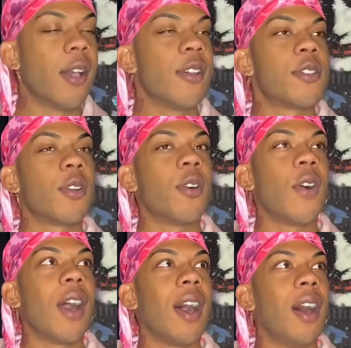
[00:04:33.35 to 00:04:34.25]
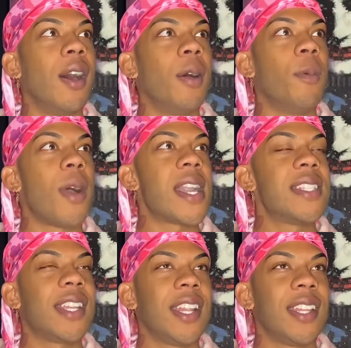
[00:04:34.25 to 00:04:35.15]
So, I
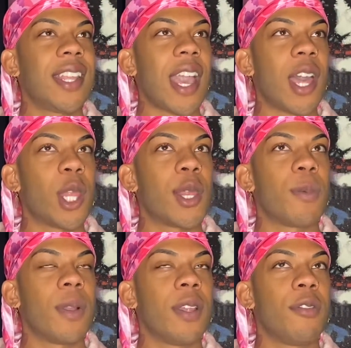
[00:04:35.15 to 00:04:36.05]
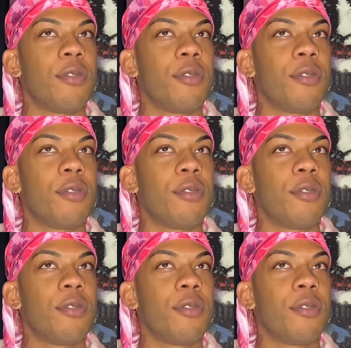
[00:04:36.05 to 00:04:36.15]
dated Catherine